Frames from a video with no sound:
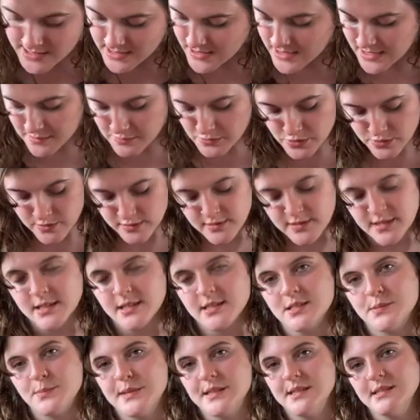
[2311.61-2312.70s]
that I'm holding the
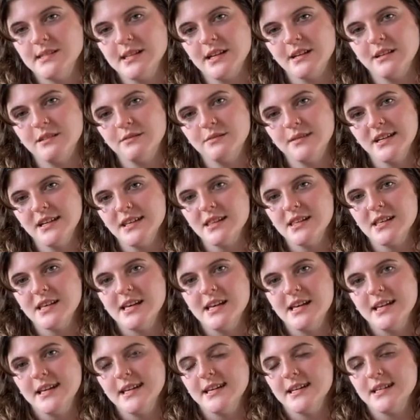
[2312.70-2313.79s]
Spin Cycle with
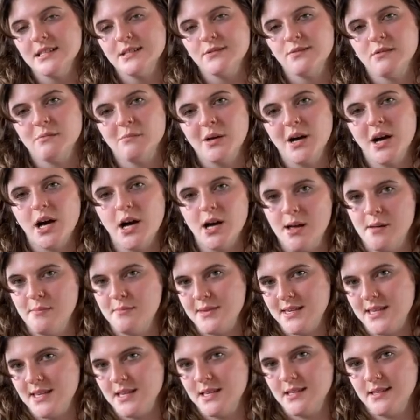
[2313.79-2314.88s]
is from
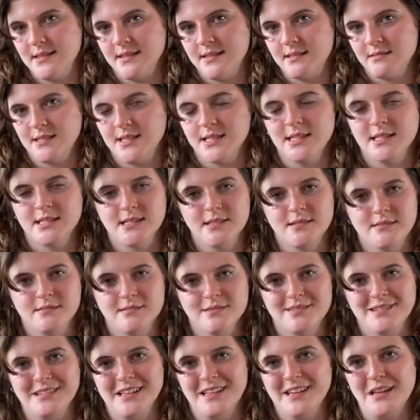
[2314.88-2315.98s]
Hobby, and it's
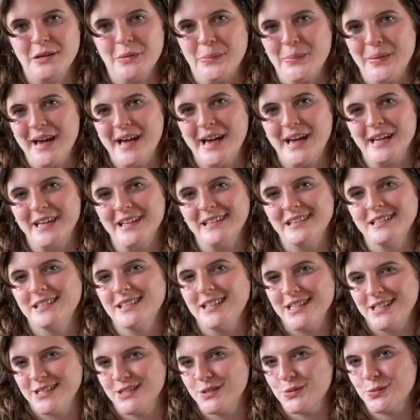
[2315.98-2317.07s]
an alpaca
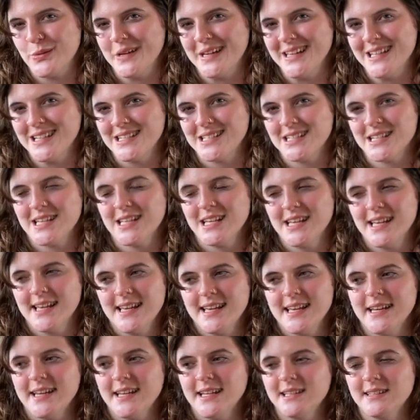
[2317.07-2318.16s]
lace weight
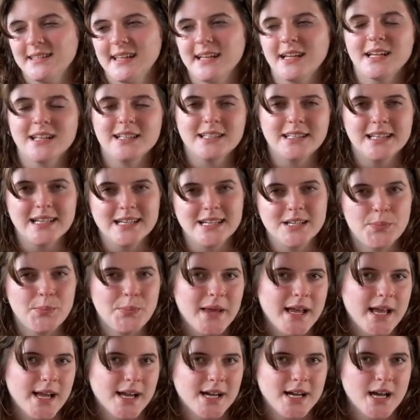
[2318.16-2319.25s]
in like a light
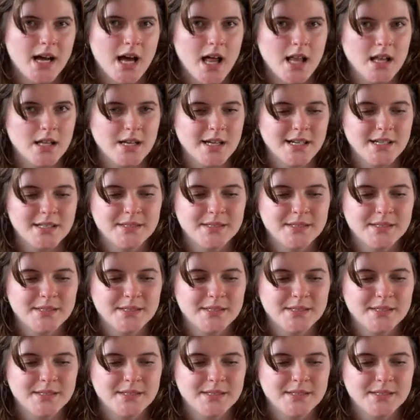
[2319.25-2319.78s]
pink color.